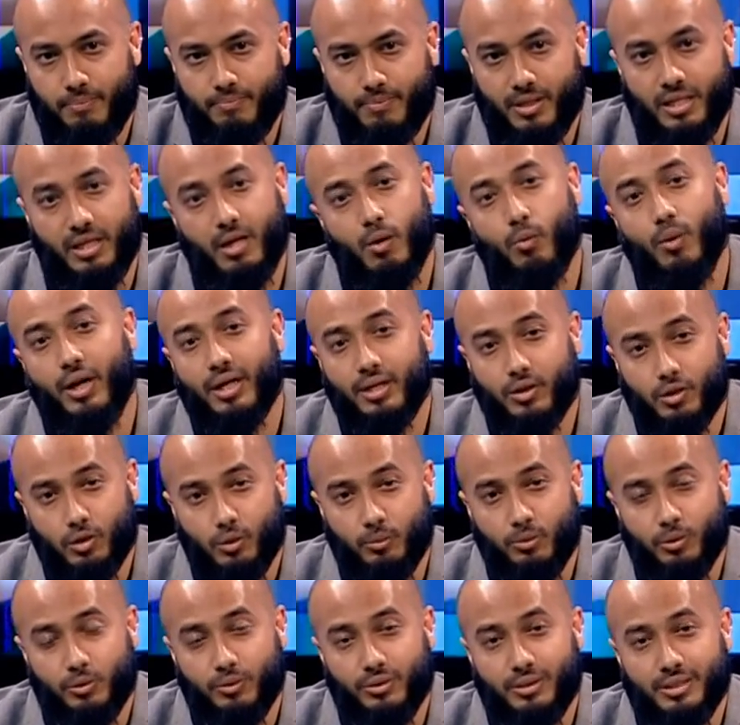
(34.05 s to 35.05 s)
in our wider
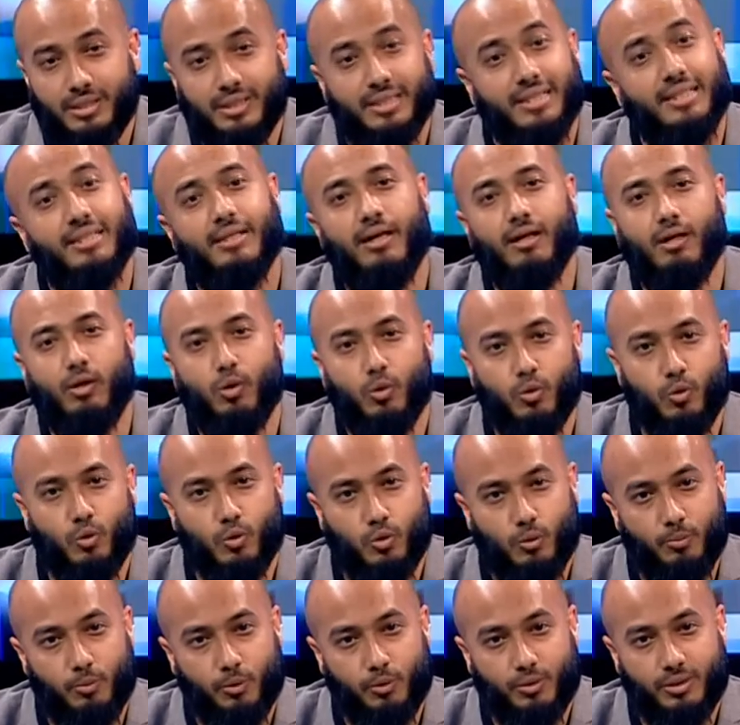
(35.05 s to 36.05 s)
community, in our local
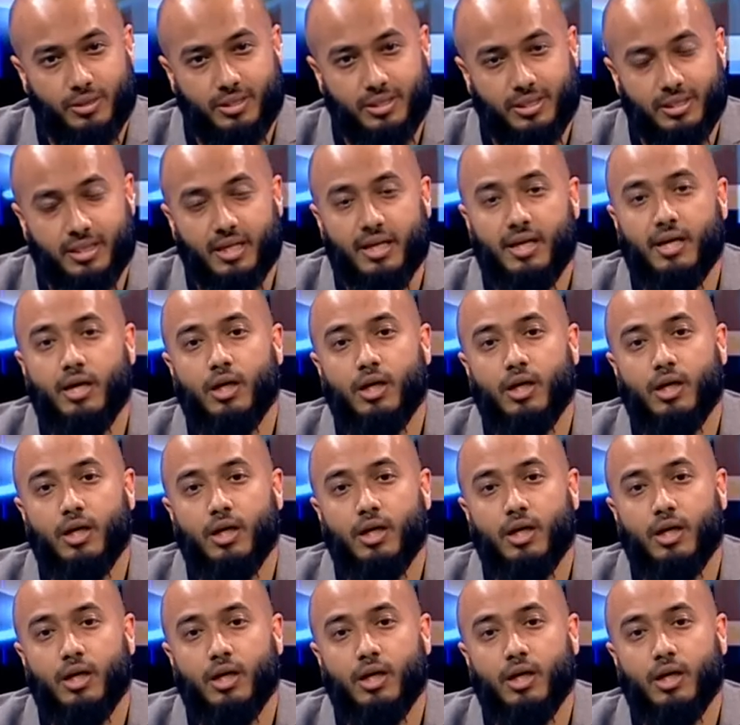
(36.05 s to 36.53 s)
community,